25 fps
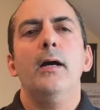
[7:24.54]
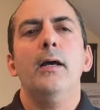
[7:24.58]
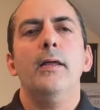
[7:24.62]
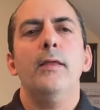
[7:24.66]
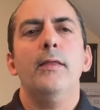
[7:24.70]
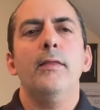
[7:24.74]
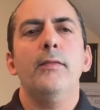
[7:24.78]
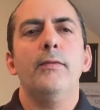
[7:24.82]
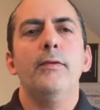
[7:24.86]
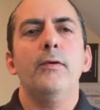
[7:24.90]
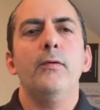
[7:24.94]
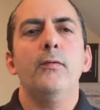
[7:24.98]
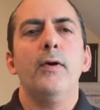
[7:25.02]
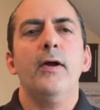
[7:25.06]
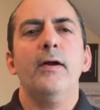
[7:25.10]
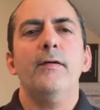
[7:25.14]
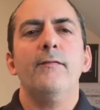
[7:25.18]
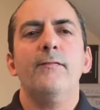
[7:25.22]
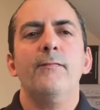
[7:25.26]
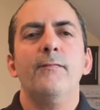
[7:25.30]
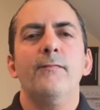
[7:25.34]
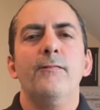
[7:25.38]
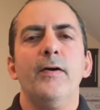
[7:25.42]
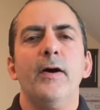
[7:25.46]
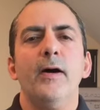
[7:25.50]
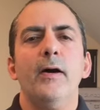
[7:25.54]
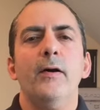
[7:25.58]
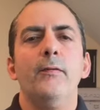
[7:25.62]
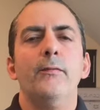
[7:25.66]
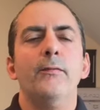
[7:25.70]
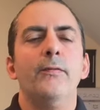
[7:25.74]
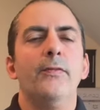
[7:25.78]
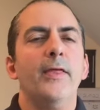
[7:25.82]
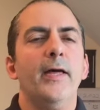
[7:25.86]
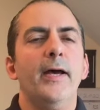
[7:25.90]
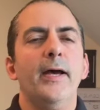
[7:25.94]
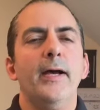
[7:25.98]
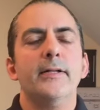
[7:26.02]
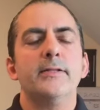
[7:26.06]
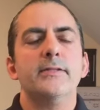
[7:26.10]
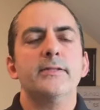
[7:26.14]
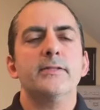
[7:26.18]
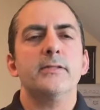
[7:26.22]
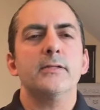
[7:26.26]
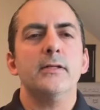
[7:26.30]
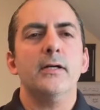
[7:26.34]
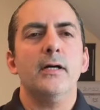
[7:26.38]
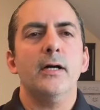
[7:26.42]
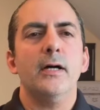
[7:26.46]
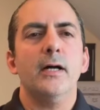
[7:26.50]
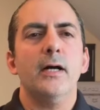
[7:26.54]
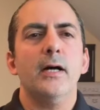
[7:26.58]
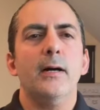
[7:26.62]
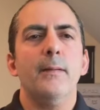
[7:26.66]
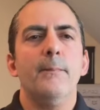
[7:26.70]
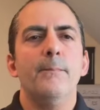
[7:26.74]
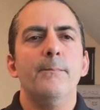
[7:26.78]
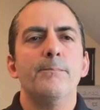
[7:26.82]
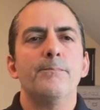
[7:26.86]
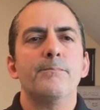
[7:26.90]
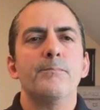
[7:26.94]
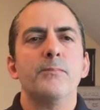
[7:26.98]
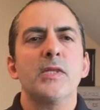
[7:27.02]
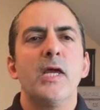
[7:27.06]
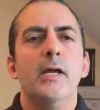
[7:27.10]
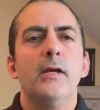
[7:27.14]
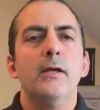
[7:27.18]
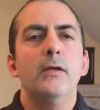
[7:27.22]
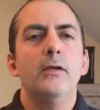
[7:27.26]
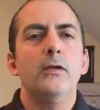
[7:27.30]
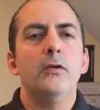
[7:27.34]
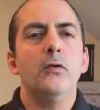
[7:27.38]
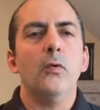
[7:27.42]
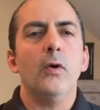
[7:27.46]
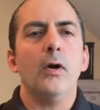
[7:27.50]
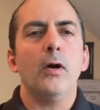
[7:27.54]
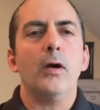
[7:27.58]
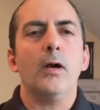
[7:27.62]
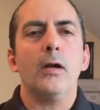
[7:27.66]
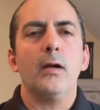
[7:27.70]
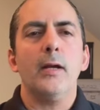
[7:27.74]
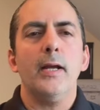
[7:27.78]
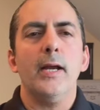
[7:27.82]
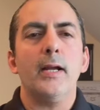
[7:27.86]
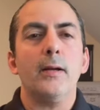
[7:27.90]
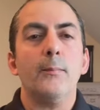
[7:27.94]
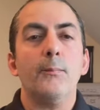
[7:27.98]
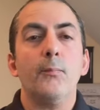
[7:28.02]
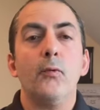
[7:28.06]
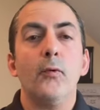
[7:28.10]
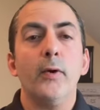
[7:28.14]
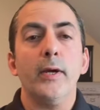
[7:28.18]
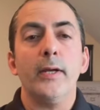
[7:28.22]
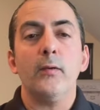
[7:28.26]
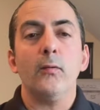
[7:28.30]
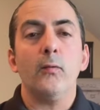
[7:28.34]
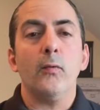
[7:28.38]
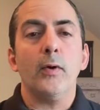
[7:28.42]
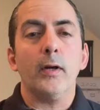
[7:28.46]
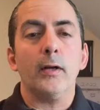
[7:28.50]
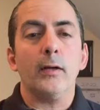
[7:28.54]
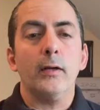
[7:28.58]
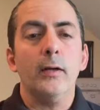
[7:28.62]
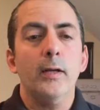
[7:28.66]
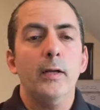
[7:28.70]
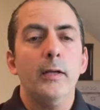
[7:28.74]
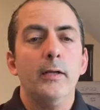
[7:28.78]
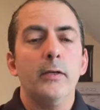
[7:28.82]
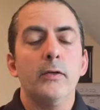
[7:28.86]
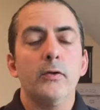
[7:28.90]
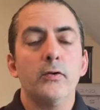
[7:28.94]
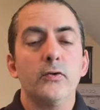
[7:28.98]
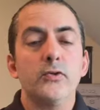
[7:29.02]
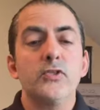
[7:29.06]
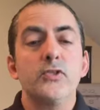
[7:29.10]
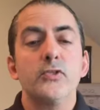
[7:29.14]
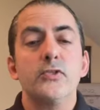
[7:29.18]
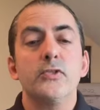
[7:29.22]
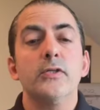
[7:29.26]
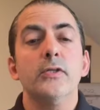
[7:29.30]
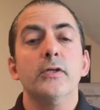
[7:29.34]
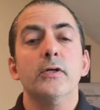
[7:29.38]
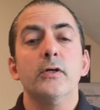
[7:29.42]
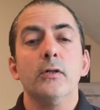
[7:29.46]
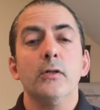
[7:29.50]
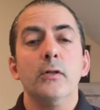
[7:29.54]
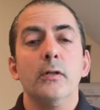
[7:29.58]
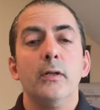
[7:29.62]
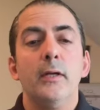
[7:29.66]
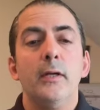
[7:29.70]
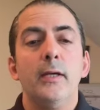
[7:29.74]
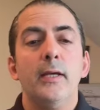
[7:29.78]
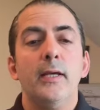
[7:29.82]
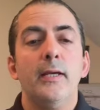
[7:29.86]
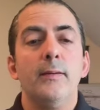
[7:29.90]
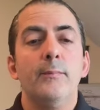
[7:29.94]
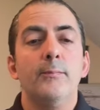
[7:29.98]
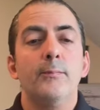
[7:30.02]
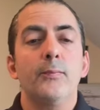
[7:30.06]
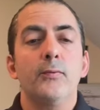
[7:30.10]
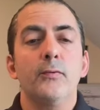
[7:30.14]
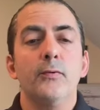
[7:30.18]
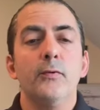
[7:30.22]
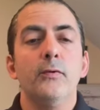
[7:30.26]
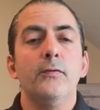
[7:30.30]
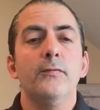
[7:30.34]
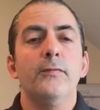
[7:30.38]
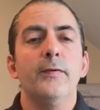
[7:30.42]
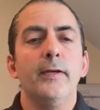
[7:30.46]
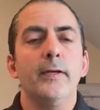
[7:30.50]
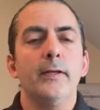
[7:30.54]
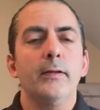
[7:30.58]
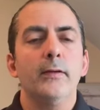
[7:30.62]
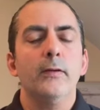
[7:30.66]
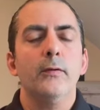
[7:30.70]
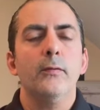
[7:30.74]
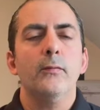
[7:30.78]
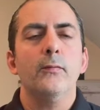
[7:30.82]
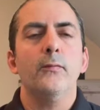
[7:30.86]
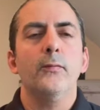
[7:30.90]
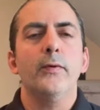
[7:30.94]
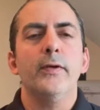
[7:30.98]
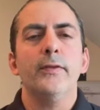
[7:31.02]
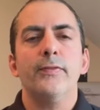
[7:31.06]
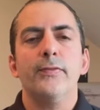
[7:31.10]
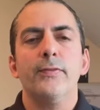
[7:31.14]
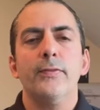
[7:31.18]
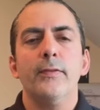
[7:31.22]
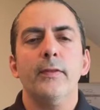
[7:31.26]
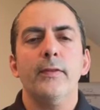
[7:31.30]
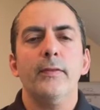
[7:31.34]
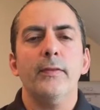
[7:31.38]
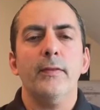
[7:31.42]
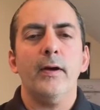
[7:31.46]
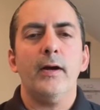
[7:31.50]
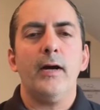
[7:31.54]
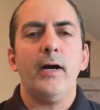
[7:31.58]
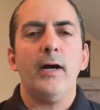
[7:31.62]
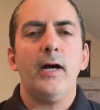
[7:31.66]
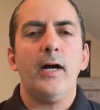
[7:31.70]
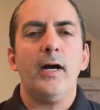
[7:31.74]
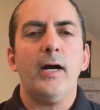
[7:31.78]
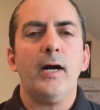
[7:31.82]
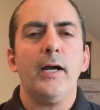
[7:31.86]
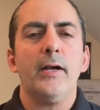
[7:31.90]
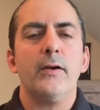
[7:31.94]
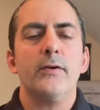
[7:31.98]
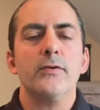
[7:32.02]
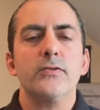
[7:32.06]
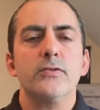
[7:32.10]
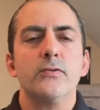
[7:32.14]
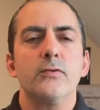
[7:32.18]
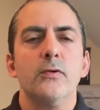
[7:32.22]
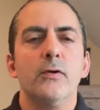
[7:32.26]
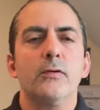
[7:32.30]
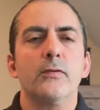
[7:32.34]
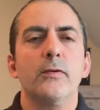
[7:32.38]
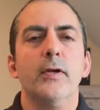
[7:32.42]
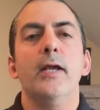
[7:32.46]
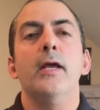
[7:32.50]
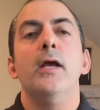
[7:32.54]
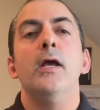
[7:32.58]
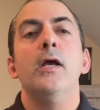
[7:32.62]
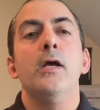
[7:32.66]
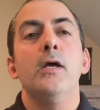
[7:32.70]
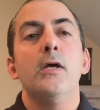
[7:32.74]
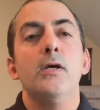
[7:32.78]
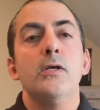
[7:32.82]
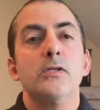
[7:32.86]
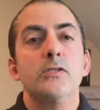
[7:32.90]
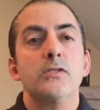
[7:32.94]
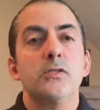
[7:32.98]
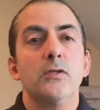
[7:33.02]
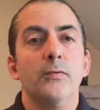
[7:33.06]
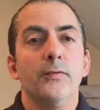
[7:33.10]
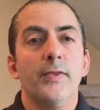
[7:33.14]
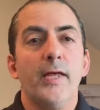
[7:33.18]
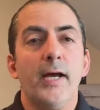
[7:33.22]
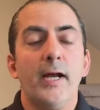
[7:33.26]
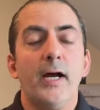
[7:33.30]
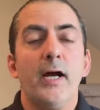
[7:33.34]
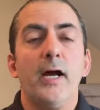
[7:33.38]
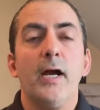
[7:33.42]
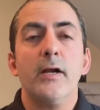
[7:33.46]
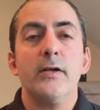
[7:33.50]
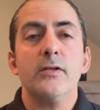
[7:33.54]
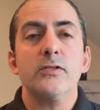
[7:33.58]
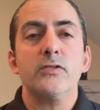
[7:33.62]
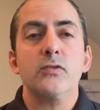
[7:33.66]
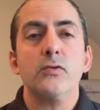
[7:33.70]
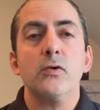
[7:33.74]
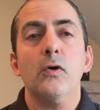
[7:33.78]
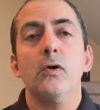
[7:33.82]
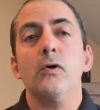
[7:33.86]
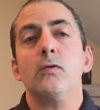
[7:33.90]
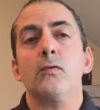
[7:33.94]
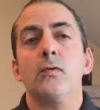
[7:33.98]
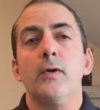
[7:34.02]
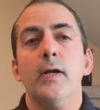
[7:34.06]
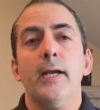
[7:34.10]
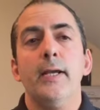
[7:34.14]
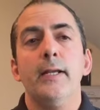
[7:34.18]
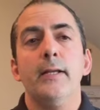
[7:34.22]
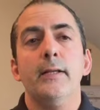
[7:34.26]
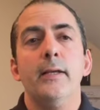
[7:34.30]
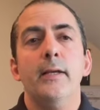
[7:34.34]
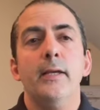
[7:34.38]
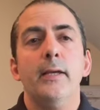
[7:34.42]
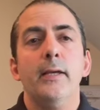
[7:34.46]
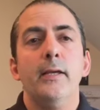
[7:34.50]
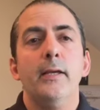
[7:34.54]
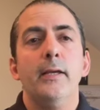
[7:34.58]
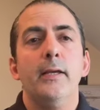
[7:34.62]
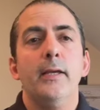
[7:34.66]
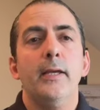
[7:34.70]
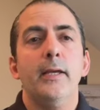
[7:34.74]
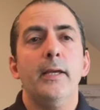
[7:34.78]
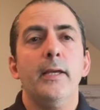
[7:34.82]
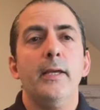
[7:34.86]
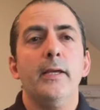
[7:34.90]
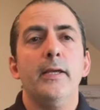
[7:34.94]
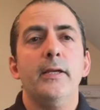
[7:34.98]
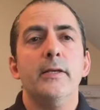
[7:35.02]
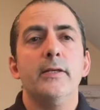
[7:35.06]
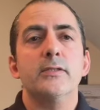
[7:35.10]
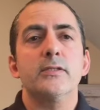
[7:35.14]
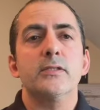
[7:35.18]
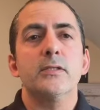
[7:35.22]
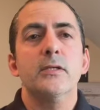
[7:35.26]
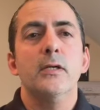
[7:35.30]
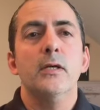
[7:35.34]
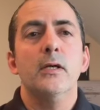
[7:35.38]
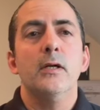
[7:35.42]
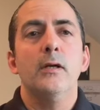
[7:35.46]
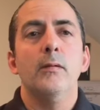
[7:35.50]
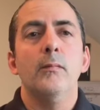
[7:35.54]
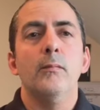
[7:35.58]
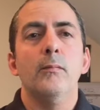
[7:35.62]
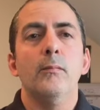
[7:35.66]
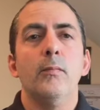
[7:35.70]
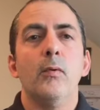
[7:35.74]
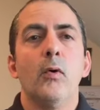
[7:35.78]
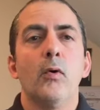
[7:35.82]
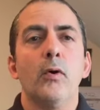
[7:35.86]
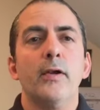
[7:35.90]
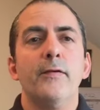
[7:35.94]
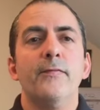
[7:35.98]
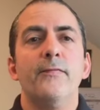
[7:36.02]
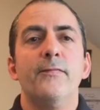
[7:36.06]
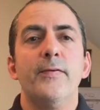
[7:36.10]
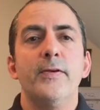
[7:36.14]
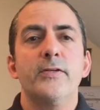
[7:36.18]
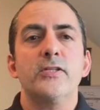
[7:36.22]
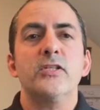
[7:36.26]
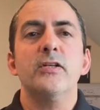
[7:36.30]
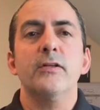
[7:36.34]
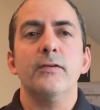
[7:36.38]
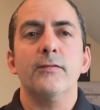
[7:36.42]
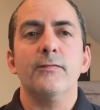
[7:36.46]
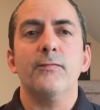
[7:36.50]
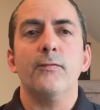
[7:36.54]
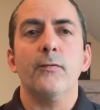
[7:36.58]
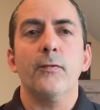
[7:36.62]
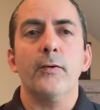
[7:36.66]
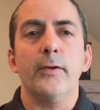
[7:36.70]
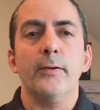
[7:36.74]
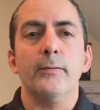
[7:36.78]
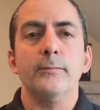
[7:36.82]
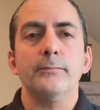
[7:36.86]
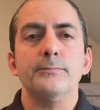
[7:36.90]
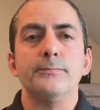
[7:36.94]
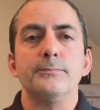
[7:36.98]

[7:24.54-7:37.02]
you have found that you are at a point where you're still improving with a higher stroke rate. So that higher stroke rate is more efficient for you.